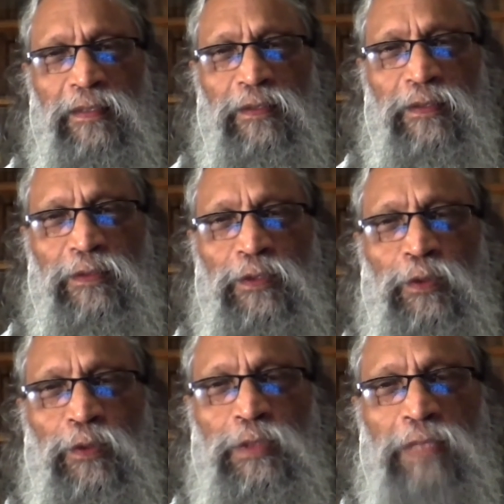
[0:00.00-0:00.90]
to
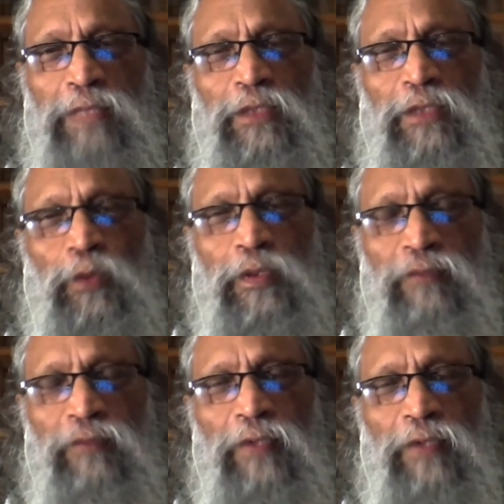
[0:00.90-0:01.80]
do something good
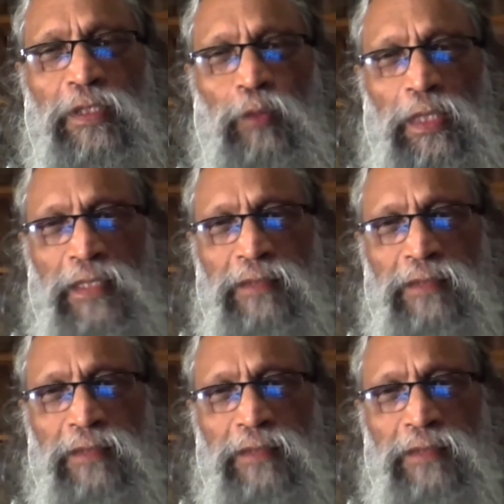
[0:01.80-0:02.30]
for the world.